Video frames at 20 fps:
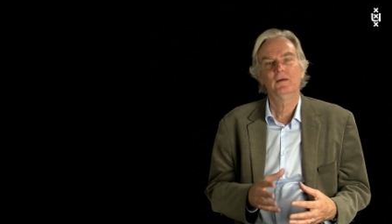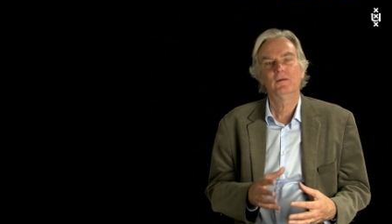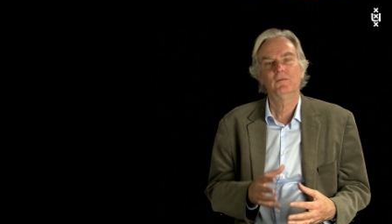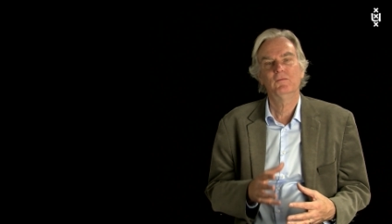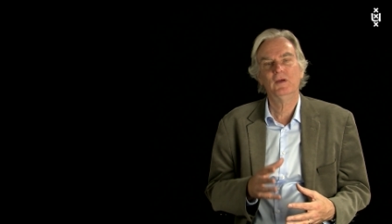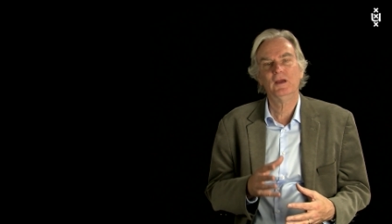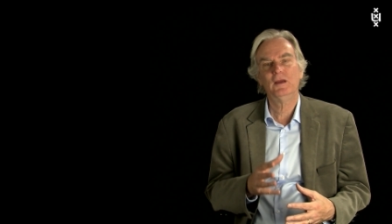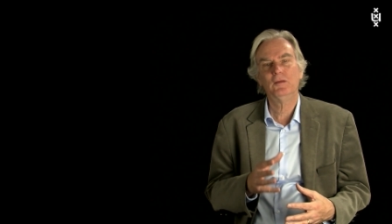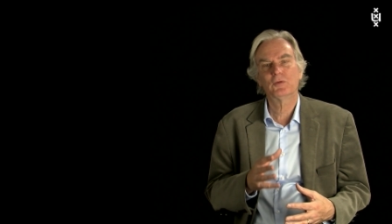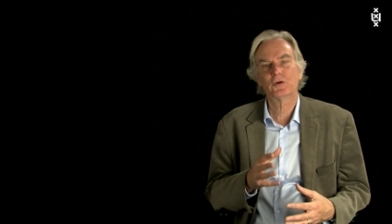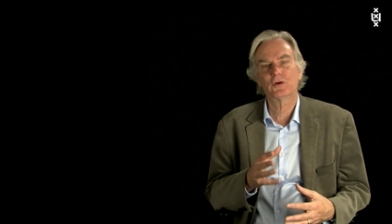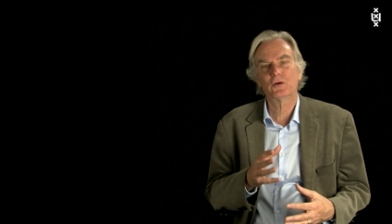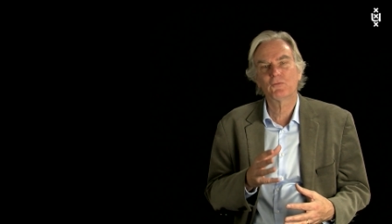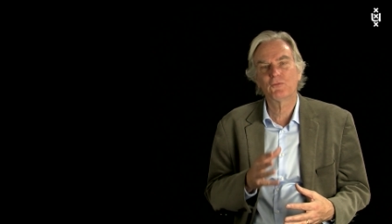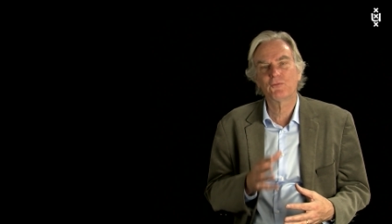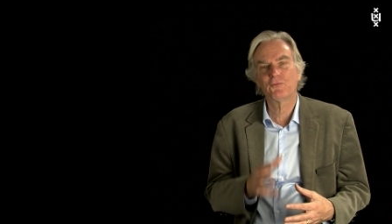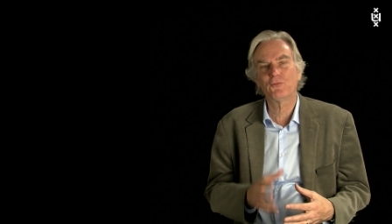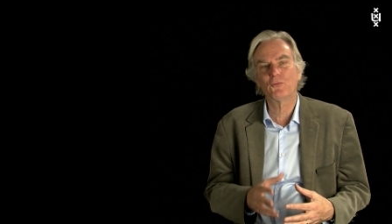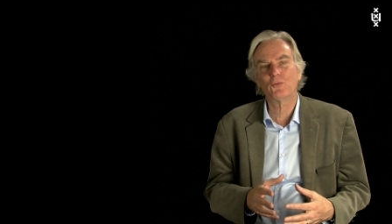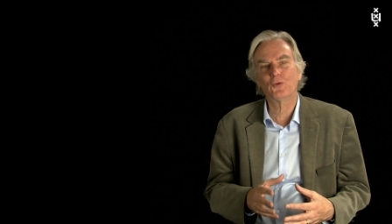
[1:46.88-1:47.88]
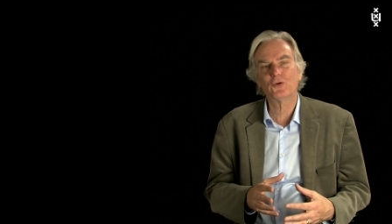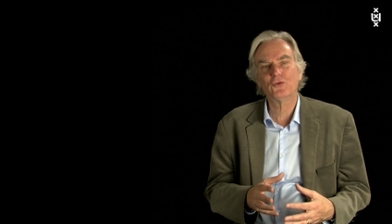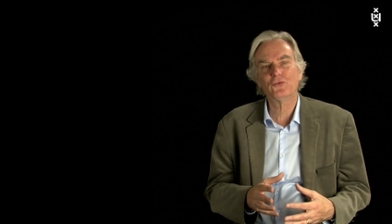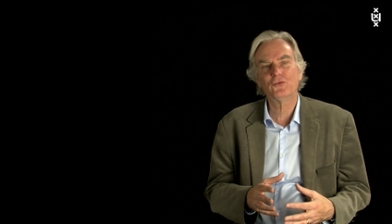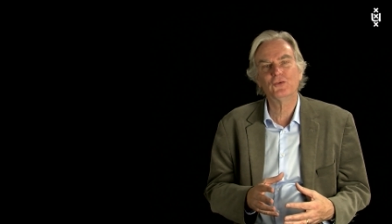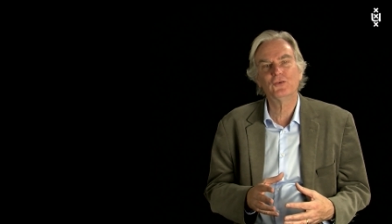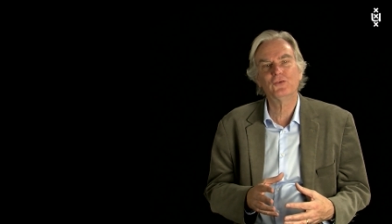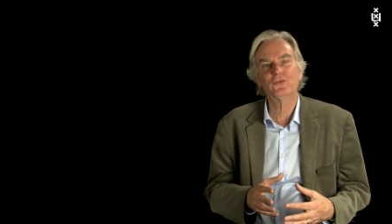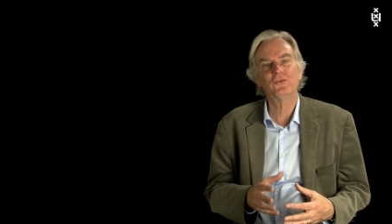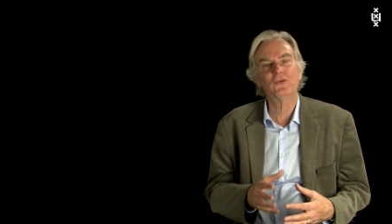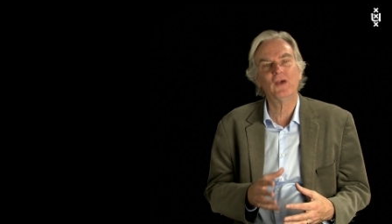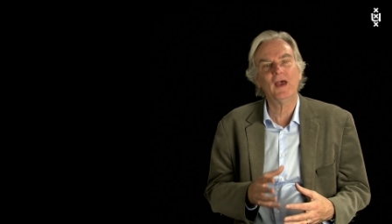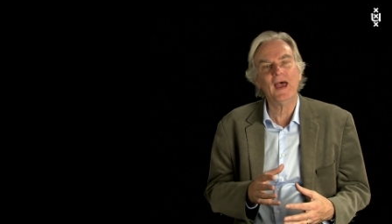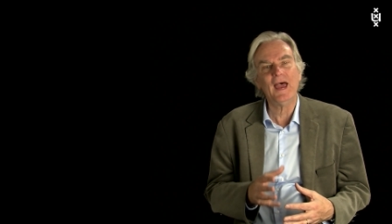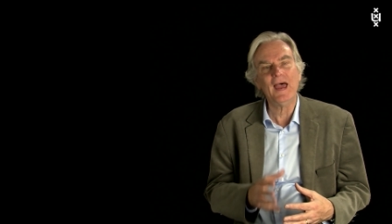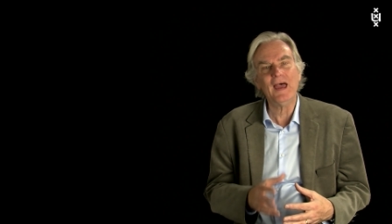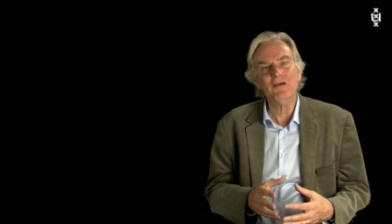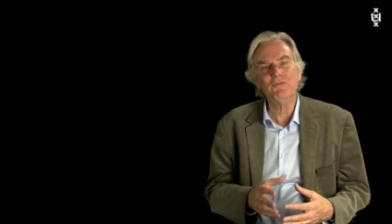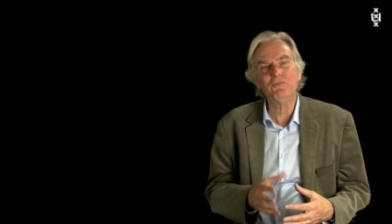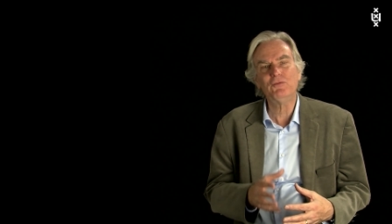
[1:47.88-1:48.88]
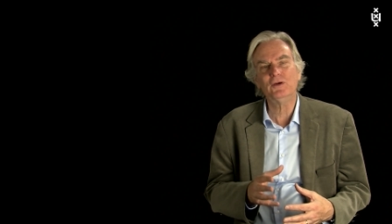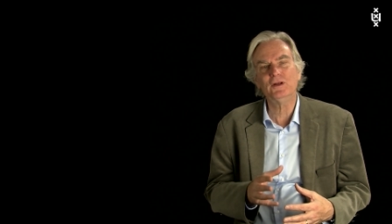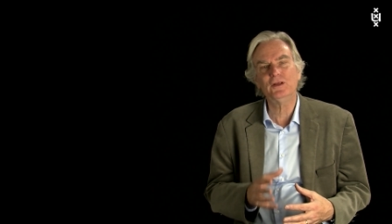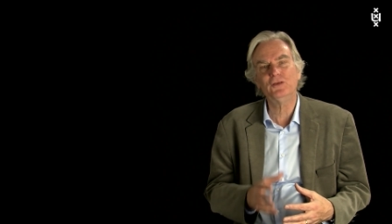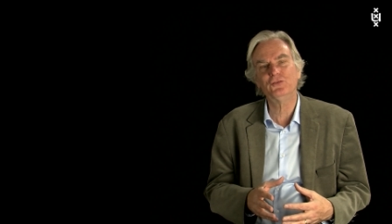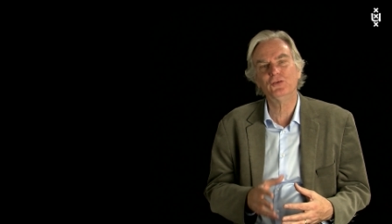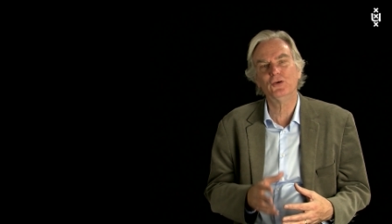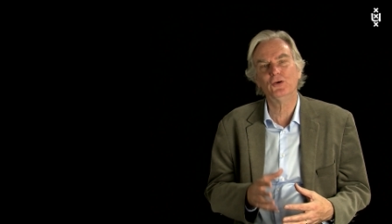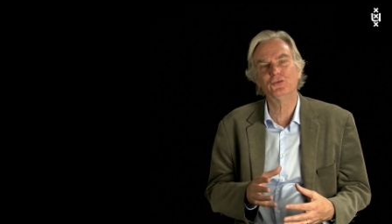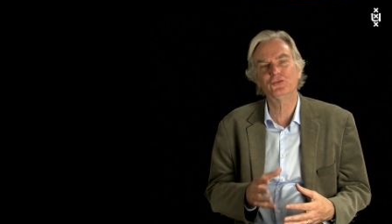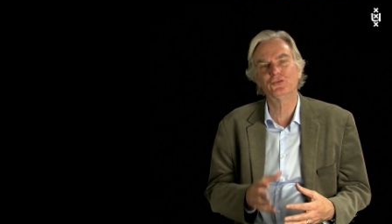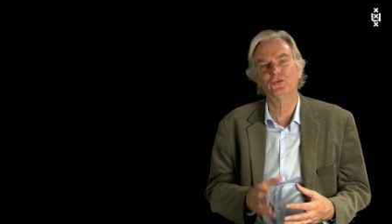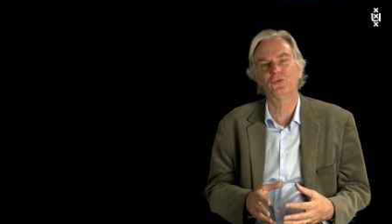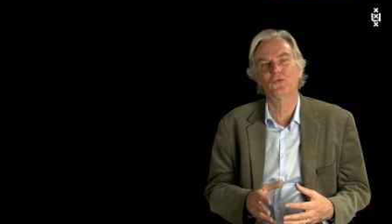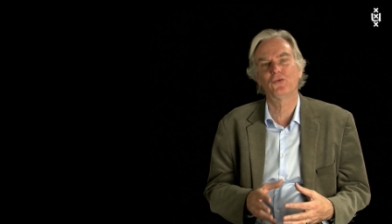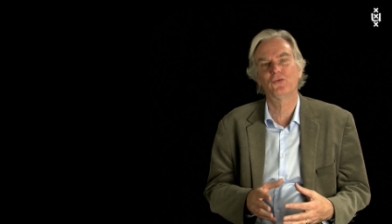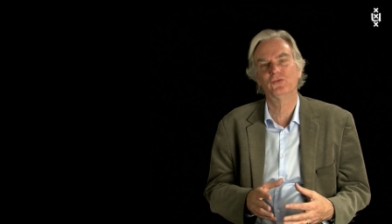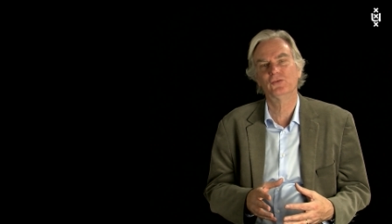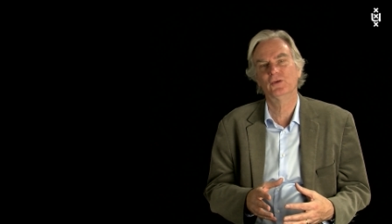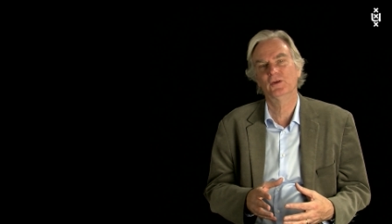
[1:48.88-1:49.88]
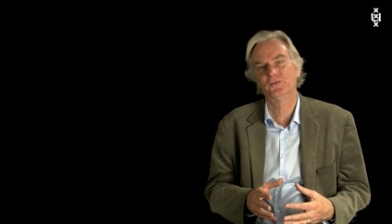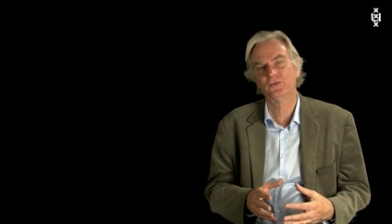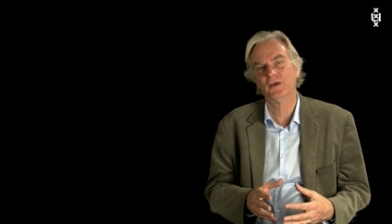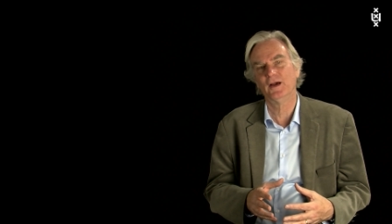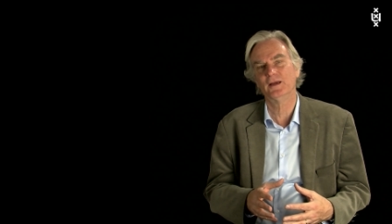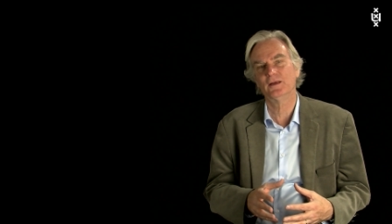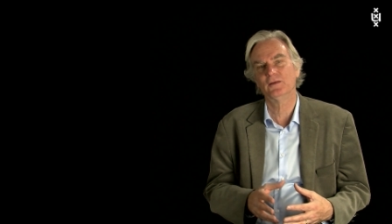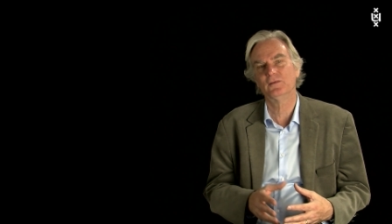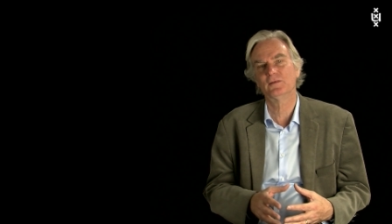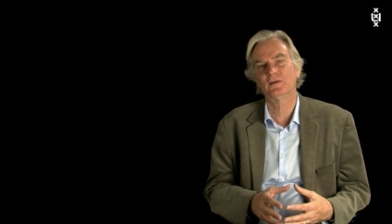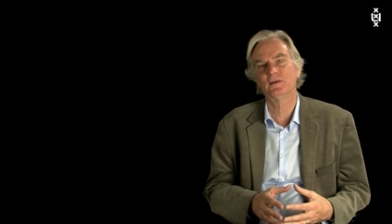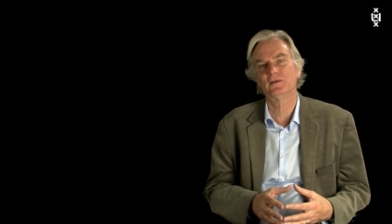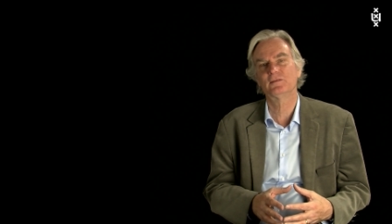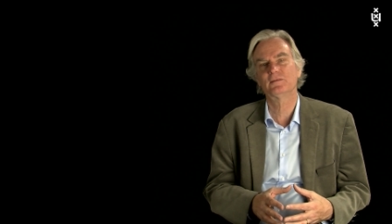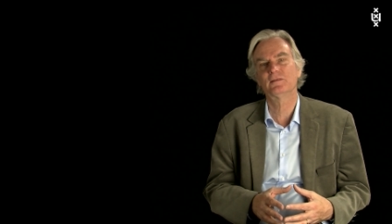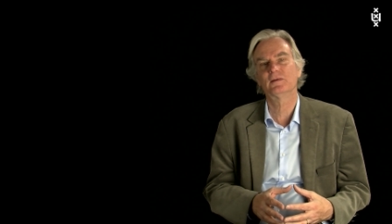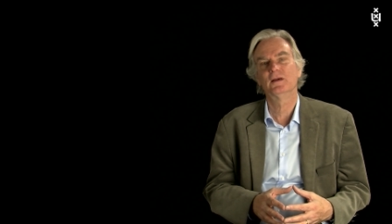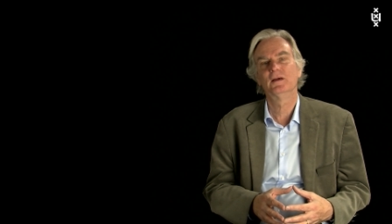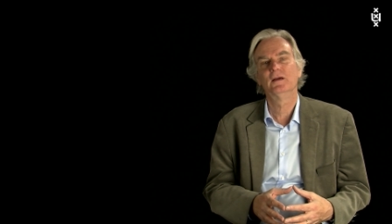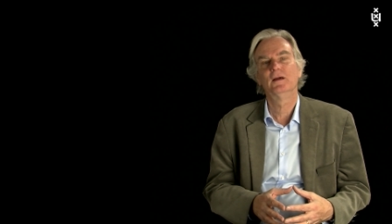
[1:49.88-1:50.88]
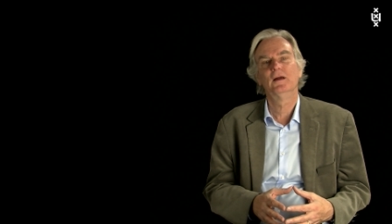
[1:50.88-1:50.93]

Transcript: Weber forces every social scientist